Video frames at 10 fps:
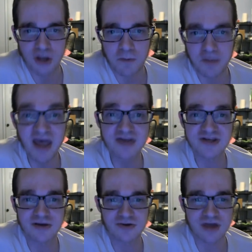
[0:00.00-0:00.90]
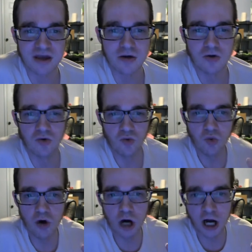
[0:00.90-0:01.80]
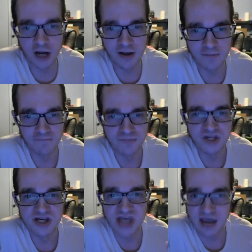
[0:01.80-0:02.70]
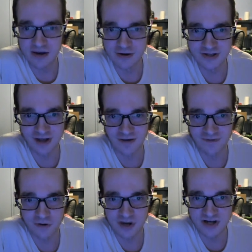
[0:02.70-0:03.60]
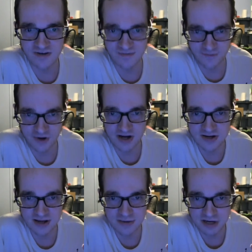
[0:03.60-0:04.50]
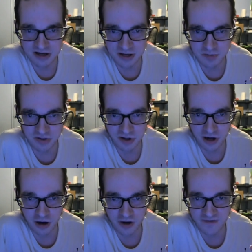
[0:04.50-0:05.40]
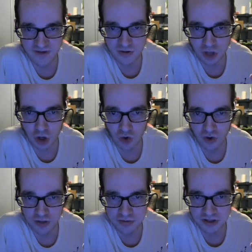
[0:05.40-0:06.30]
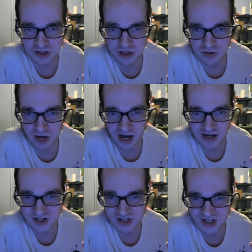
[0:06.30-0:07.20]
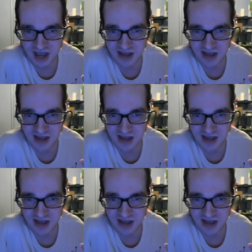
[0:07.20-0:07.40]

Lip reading: So basically, 1, get yourself a region-free DVD player if you don't live in the United